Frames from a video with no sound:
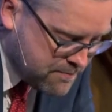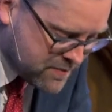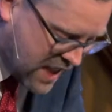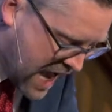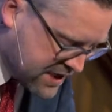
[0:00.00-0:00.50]

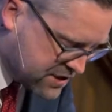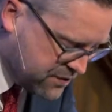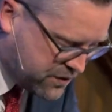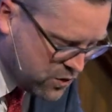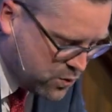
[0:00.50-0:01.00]
last
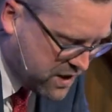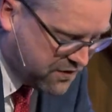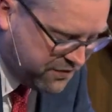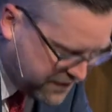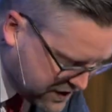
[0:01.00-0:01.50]
of you with
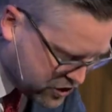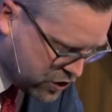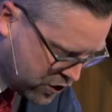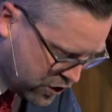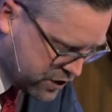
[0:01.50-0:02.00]
fish
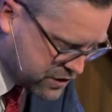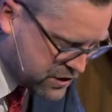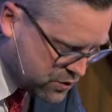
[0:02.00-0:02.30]
hooks.